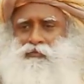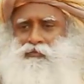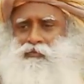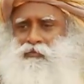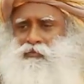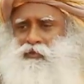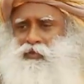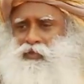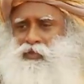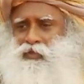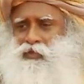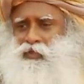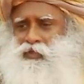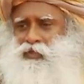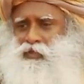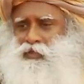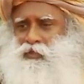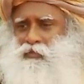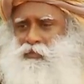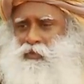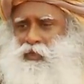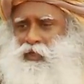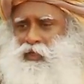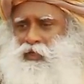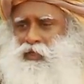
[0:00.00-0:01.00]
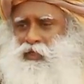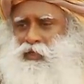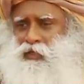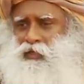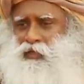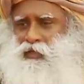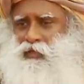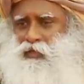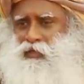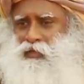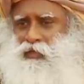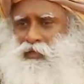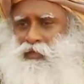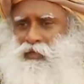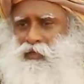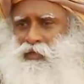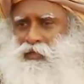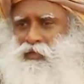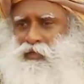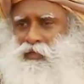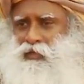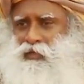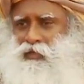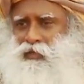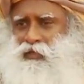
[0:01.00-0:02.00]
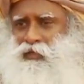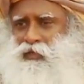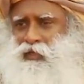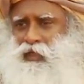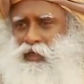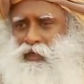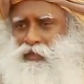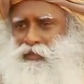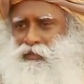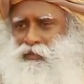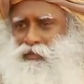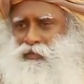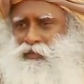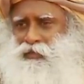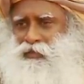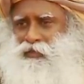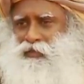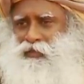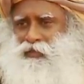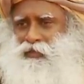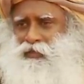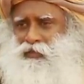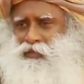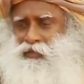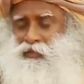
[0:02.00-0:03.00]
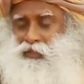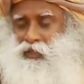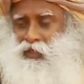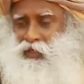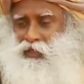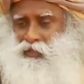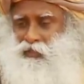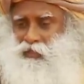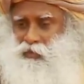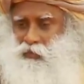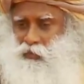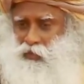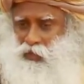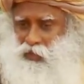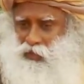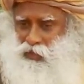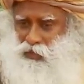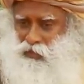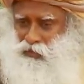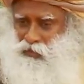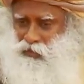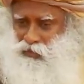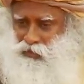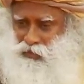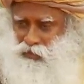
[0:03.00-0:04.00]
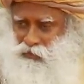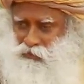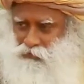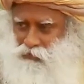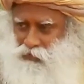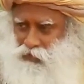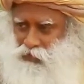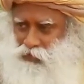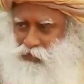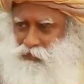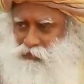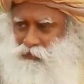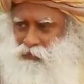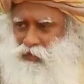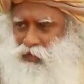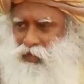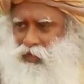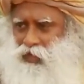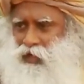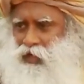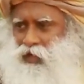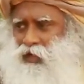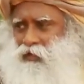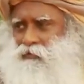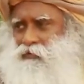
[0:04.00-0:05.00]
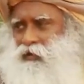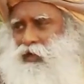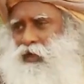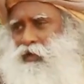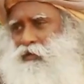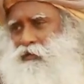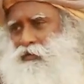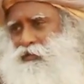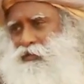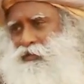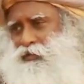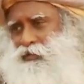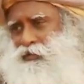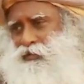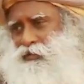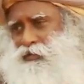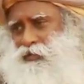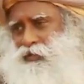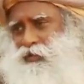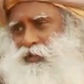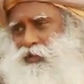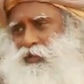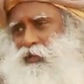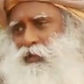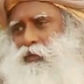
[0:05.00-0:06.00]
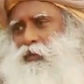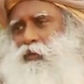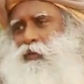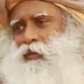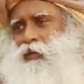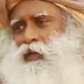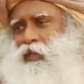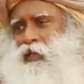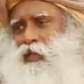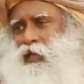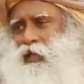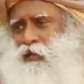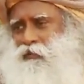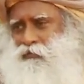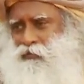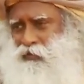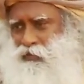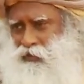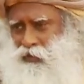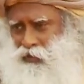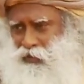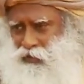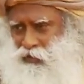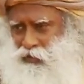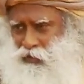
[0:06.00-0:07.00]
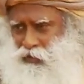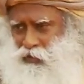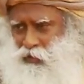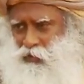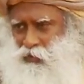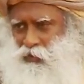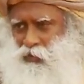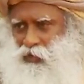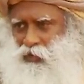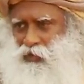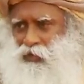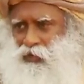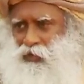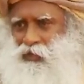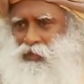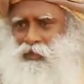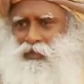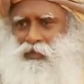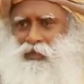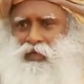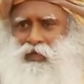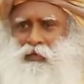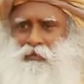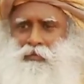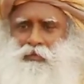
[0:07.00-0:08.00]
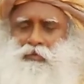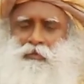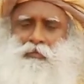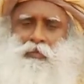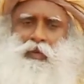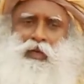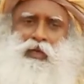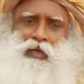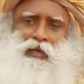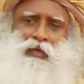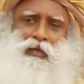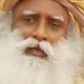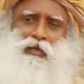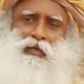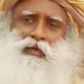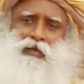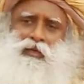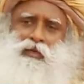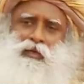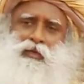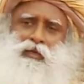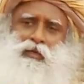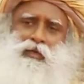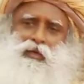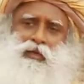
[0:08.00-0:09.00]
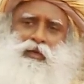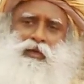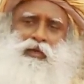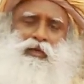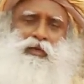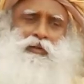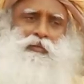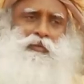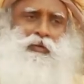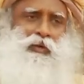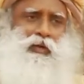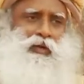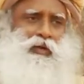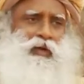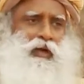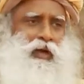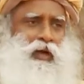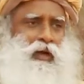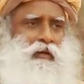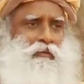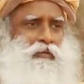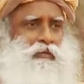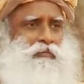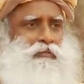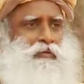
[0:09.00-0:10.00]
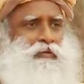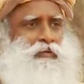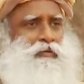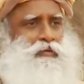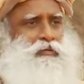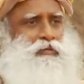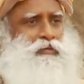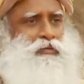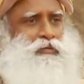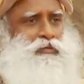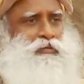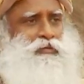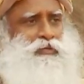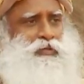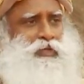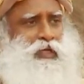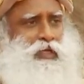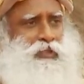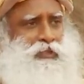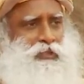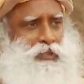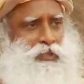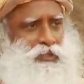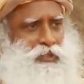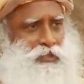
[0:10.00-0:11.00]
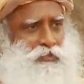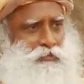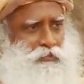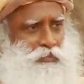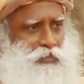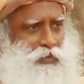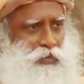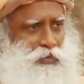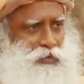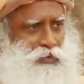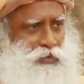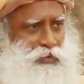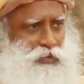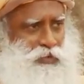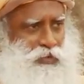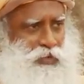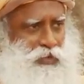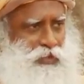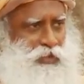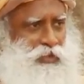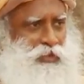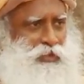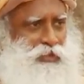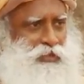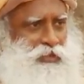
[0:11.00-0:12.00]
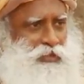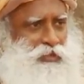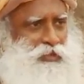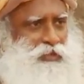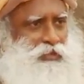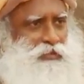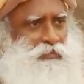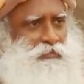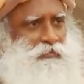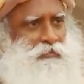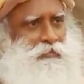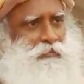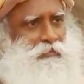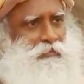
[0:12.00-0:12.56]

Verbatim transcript: the food in such a way that uh, it takes away energy in the first one and a half hours. Only after that, slowly, it comes back. Anyway, however good your digestive process is,